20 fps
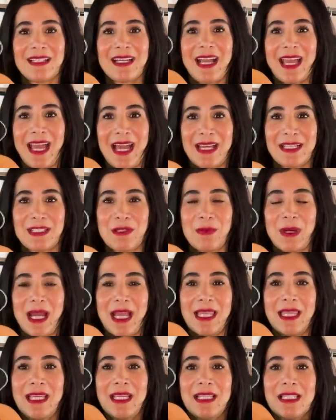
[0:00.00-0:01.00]
I had to
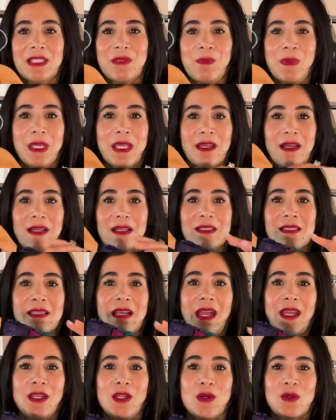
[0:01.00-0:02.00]
buy this because
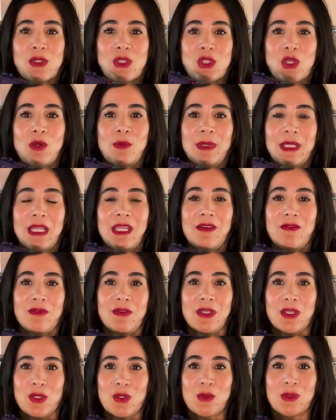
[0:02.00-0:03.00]
I know so many of
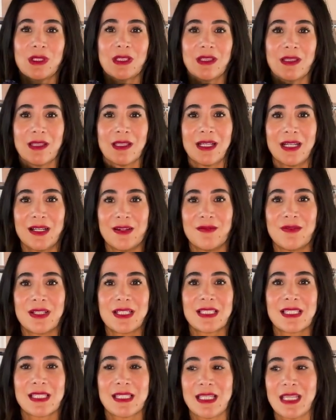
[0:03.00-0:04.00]
you love
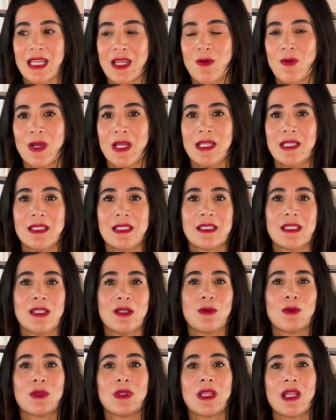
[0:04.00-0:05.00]
sequins,
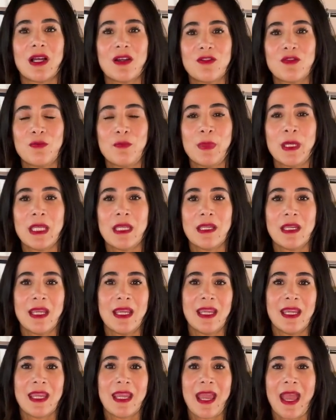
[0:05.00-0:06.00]
you love
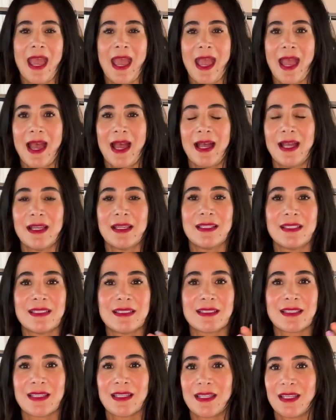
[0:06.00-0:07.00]
beading,
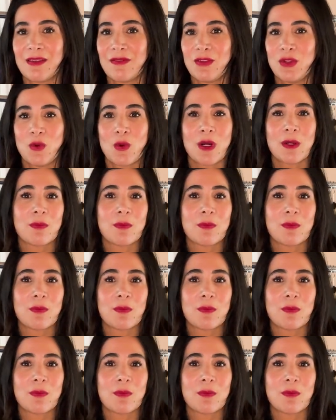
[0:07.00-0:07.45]
and if you are